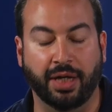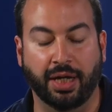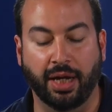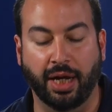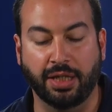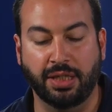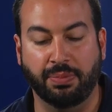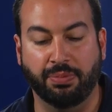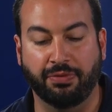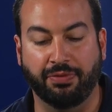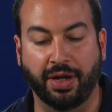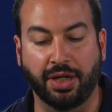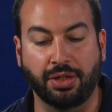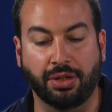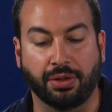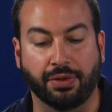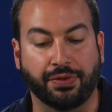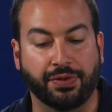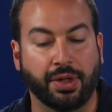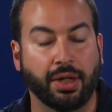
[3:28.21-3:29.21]
IT
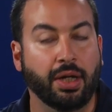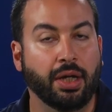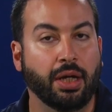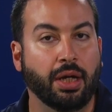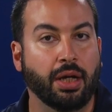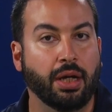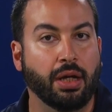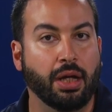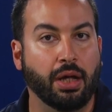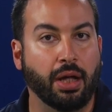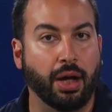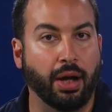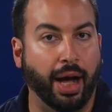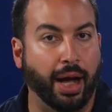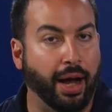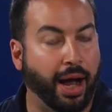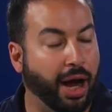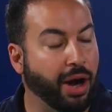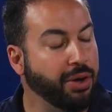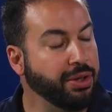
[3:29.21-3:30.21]
professionals,
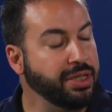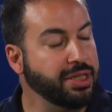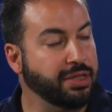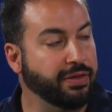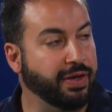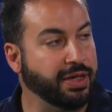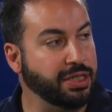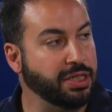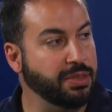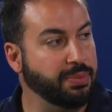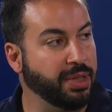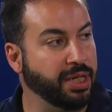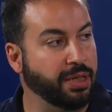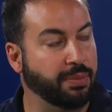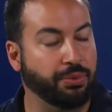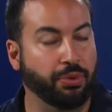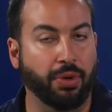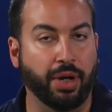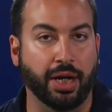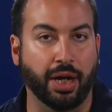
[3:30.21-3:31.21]
how are these devices being
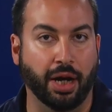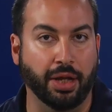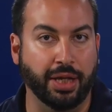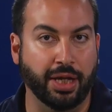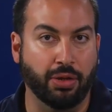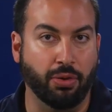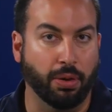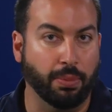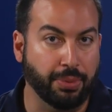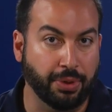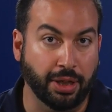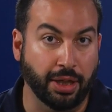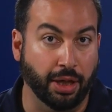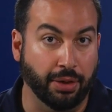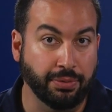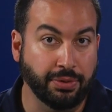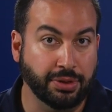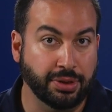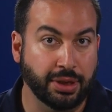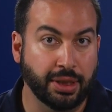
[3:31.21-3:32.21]
deployed? Are they corporately
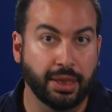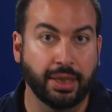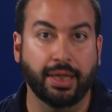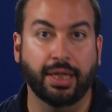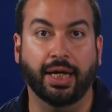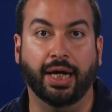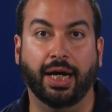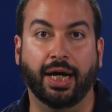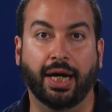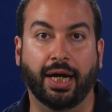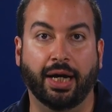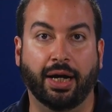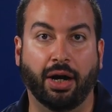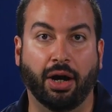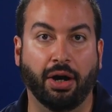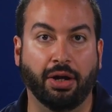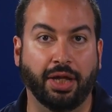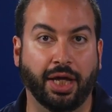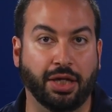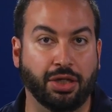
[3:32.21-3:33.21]
owned?
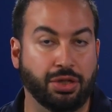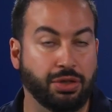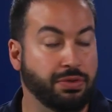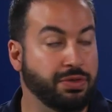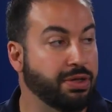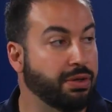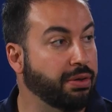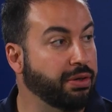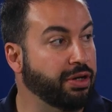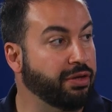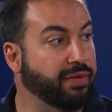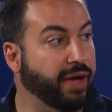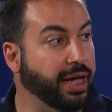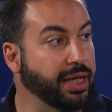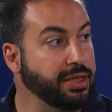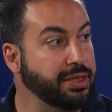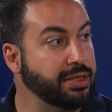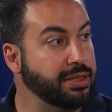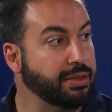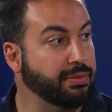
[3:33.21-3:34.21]
Are they choose your own
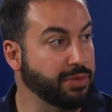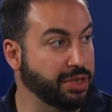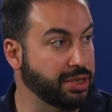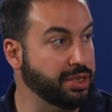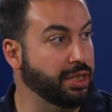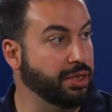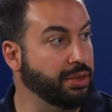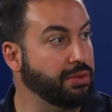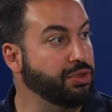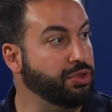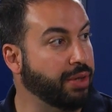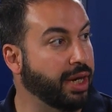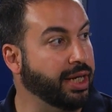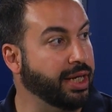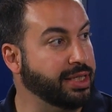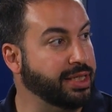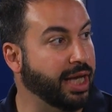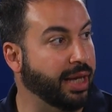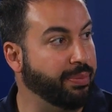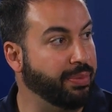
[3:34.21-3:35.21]
device, which is a new trend
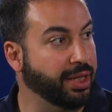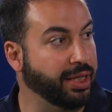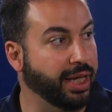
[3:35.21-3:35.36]
that's happening now?